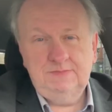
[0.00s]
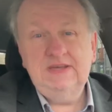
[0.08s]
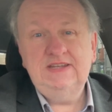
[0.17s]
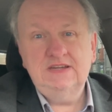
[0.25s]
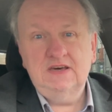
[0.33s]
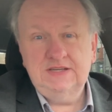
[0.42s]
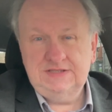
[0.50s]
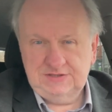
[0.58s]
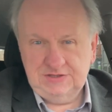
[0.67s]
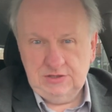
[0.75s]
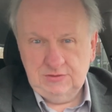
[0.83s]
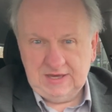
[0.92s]
midnight
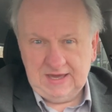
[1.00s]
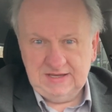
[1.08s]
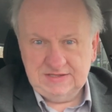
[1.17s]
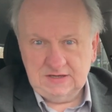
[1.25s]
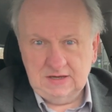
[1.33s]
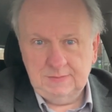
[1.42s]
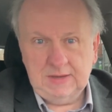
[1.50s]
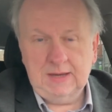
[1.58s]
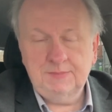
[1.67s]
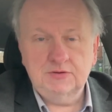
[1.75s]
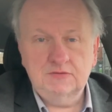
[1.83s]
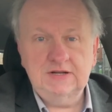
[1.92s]
UK time,
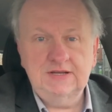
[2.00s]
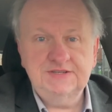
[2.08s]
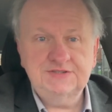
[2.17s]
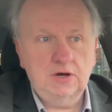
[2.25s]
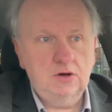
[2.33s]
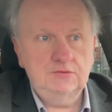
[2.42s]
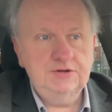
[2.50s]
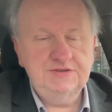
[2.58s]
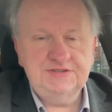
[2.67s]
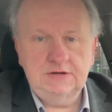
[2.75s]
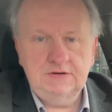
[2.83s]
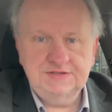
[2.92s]
Apple released a whole new
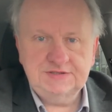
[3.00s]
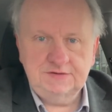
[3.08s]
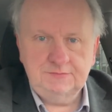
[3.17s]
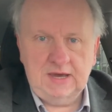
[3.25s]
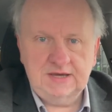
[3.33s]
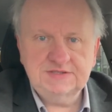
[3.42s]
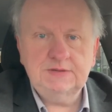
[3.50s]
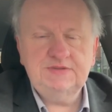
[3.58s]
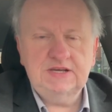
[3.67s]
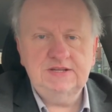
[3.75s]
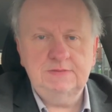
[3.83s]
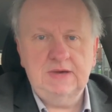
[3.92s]
series of Macs,
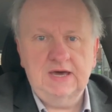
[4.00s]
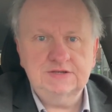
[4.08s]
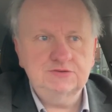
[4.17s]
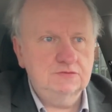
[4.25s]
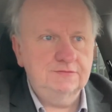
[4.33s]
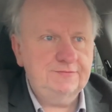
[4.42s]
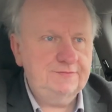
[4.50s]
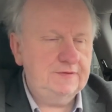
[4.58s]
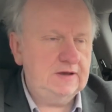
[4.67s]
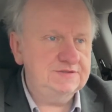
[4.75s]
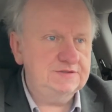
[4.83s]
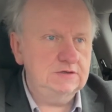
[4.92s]
updated Macs, all
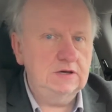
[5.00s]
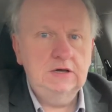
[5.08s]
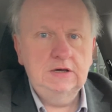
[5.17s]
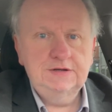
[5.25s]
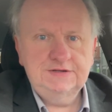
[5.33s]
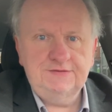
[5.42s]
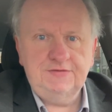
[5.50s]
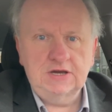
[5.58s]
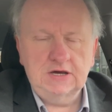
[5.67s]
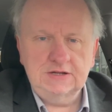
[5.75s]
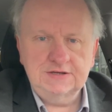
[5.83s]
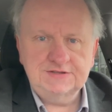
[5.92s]
faster, different
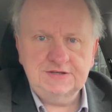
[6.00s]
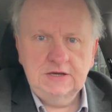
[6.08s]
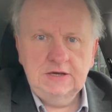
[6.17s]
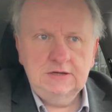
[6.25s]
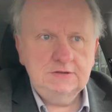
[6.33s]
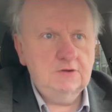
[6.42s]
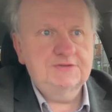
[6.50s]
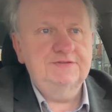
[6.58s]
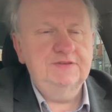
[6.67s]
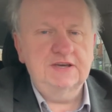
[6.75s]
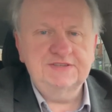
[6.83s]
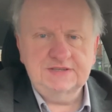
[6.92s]
colours, lots of
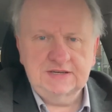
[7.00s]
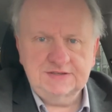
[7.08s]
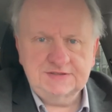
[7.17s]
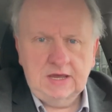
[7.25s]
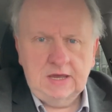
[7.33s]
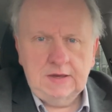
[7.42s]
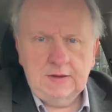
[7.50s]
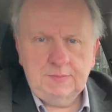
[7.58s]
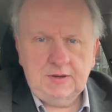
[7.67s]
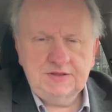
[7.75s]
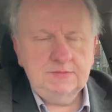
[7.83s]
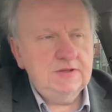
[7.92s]
nice things
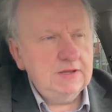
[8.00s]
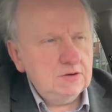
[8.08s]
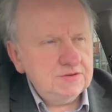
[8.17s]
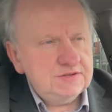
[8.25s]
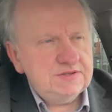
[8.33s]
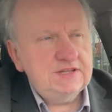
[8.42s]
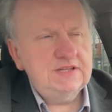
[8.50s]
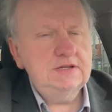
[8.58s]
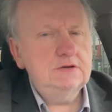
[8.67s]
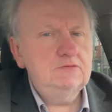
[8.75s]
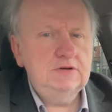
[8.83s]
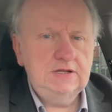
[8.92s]
about them. And they also did it
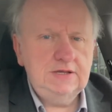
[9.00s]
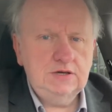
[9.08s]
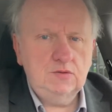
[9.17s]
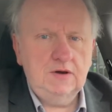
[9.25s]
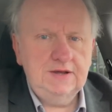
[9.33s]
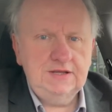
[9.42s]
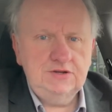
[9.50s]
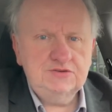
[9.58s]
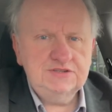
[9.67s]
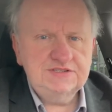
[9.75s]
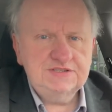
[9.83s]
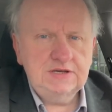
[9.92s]
in a really quite
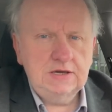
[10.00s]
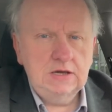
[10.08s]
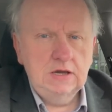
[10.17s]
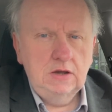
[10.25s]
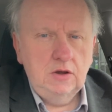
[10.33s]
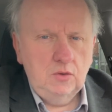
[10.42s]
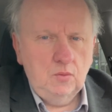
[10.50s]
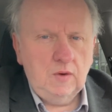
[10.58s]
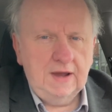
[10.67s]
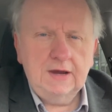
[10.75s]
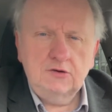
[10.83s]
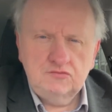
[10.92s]
interesting
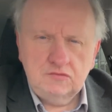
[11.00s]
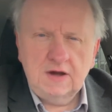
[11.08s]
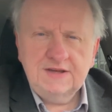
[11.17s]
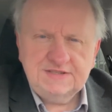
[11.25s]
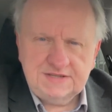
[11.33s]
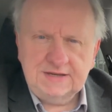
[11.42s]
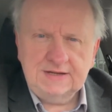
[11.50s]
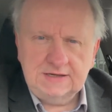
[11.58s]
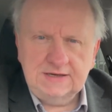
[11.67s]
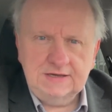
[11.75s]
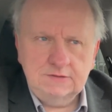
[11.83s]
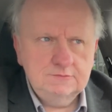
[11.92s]
way, a
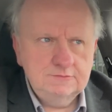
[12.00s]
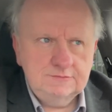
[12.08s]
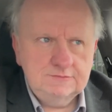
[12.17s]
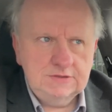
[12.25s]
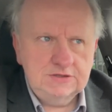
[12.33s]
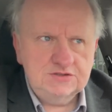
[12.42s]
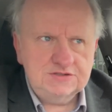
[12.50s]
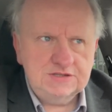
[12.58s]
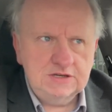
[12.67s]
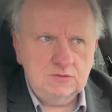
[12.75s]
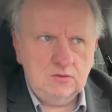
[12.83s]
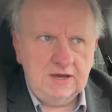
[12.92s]
writingly
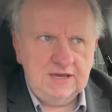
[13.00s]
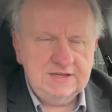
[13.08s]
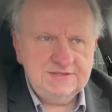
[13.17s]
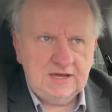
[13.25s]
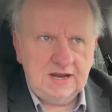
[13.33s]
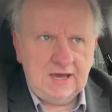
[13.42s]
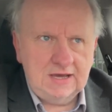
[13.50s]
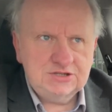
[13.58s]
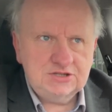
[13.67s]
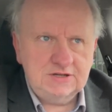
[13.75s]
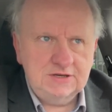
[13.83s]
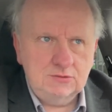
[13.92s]
interesting way. Is that
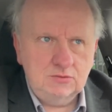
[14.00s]
actually a